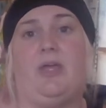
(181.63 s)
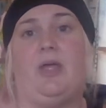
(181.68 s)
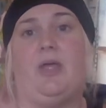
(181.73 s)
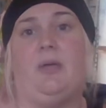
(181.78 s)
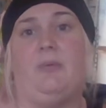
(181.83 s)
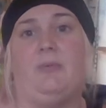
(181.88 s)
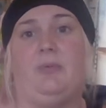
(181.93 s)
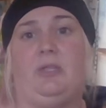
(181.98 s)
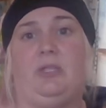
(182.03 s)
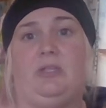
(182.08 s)

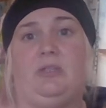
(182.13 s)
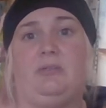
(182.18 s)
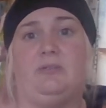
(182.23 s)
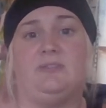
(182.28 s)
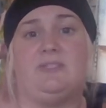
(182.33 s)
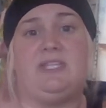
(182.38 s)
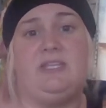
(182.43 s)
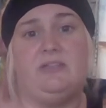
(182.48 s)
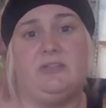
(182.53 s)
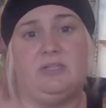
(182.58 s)
Um, we
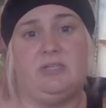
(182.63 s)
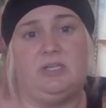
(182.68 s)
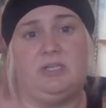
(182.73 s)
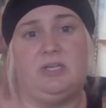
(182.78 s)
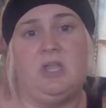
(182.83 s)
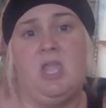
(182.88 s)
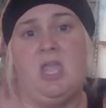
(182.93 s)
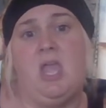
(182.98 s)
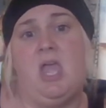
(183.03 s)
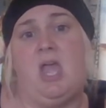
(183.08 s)
use
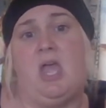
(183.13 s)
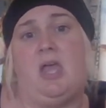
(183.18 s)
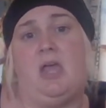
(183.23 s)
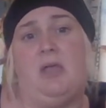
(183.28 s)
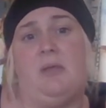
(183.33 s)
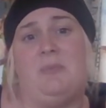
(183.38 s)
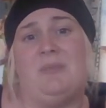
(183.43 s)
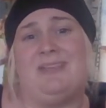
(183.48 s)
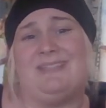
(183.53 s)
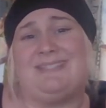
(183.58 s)
healer,
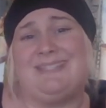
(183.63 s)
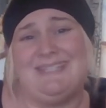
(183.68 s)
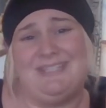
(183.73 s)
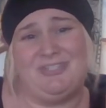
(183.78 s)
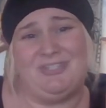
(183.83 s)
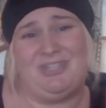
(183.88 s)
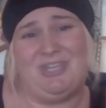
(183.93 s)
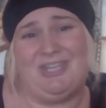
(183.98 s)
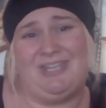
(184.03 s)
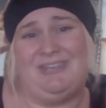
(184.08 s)
um,
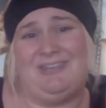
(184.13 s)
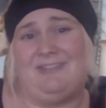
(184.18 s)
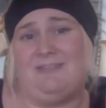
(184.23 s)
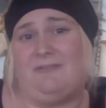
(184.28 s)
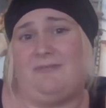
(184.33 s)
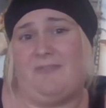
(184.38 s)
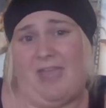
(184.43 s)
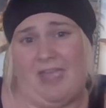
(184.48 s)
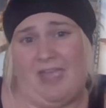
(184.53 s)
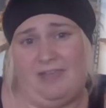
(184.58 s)
ascension,
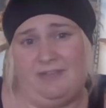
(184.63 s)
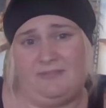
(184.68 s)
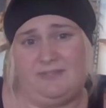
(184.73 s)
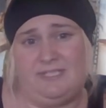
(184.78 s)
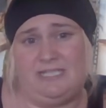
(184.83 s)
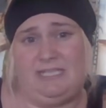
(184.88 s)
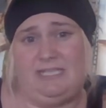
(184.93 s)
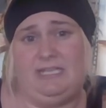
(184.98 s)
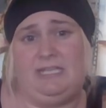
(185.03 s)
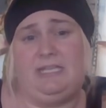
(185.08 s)

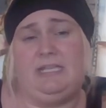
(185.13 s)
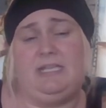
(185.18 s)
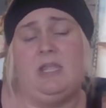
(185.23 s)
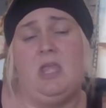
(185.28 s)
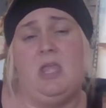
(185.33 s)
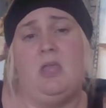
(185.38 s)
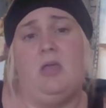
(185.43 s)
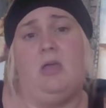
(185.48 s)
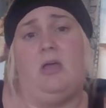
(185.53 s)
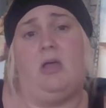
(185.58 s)
5D,
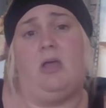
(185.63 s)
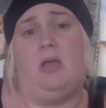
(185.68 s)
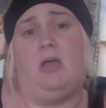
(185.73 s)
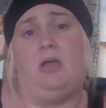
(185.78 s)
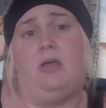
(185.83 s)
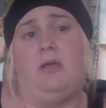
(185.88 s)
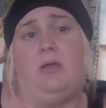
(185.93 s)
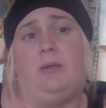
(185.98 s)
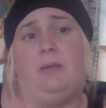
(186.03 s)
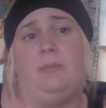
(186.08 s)

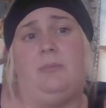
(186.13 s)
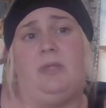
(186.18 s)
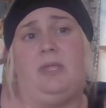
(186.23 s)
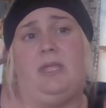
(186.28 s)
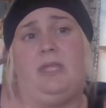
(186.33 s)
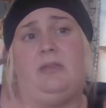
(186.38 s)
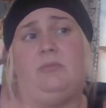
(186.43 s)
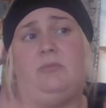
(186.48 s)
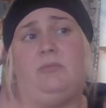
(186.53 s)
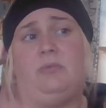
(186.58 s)
um,
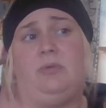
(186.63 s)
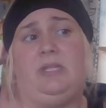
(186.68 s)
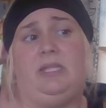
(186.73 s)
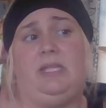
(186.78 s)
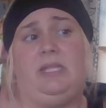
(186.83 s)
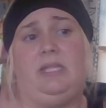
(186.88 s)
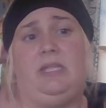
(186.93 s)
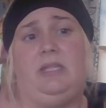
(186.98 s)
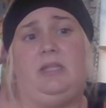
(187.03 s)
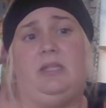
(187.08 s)
and
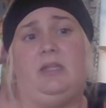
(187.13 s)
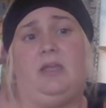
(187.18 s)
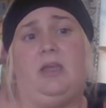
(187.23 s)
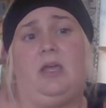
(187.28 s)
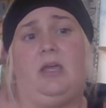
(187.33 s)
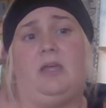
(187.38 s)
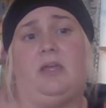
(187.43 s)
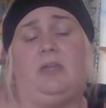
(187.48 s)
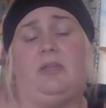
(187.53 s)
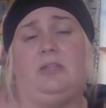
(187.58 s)
we
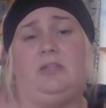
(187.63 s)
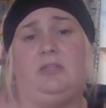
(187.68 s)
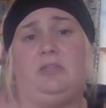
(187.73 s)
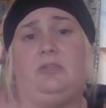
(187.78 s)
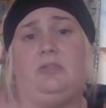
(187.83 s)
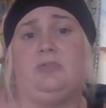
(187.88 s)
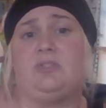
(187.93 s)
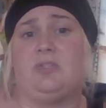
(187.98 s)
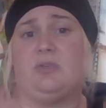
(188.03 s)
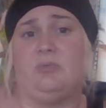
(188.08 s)
uh,
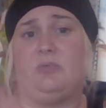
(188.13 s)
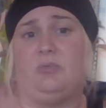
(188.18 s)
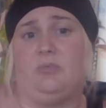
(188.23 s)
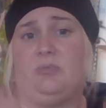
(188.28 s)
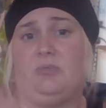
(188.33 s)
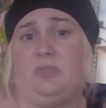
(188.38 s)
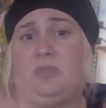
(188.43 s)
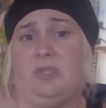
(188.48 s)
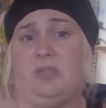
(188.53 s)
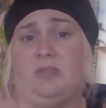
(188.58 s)
use the,
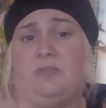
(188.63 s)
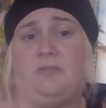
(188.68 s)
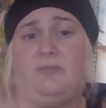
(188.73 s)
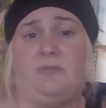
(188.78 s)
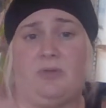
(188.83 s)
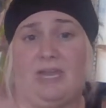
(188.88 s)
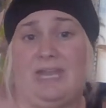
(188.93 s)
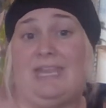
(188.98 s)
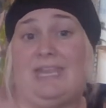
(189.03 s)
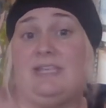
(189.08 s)
the
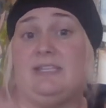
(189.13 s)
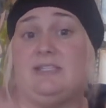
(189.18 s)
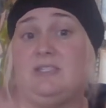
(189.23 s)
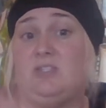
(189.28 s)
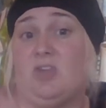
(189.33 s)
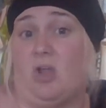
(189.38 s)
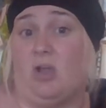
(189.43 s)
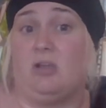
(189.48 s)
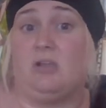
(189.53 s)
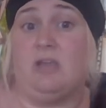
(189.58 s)
phrase
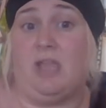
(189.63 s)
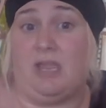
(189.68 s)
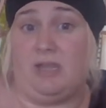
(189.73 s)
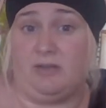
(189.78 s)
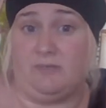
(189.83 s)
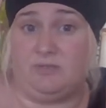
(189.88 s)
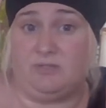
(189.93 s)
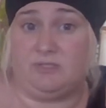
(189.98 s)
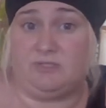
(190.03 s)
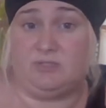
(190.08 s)
dark night
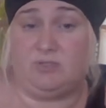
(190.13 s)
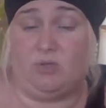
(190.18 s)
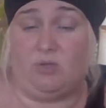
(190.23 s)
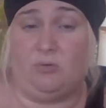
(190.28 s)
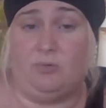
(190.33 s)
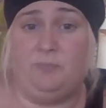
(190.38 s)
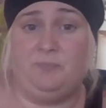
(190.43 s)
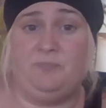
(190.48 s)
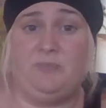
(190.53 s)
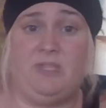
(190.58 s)
of the
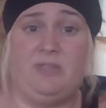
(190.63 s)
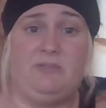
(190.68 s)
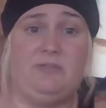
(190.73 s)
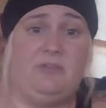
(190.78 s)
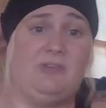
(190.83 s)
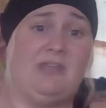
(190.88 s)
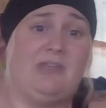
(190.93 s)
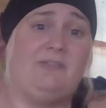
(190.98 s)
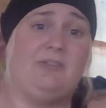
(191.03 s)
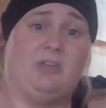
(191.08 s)
soul. If
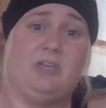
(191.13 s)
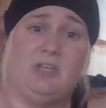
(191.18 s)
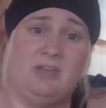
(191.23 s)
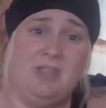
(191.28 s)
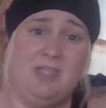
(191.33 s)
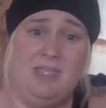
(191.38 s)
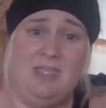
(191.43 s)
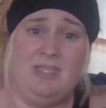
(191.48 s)
you ever